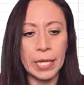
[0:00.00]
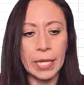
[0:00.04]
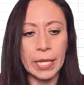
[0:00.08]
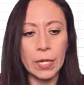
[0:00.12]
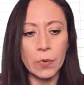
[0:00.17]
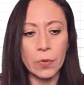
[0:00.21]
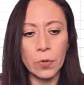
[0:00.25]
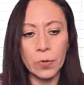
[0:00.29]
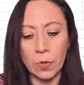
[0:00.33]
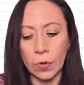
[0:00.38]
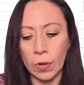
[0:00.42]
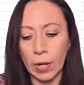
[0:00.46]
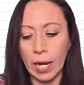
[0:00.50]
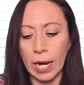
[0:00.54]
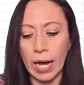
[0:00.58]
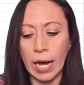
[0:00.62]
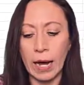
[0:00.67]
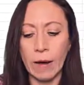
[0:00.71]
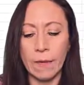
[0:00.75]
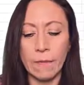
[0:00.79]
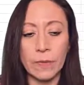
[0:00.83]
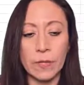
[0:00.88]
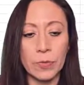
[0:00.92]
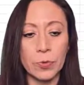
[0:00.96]
here you
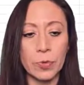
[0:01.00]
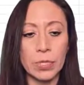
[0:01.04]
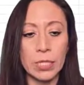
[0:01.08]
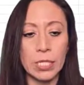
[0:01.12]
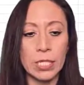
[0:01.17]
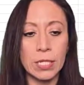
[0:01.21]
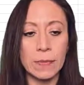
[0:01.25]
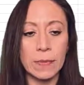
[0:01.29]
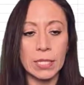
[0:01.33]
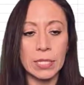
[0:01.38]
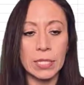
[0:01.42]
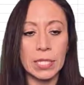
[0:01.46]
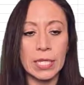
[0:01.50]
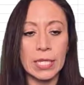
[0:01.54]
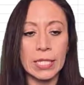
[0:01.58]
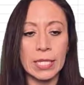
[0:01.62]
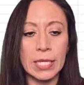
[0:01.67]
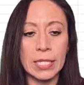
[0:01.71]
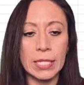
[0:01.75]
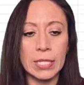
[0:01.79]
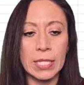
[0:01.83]
have the 2017,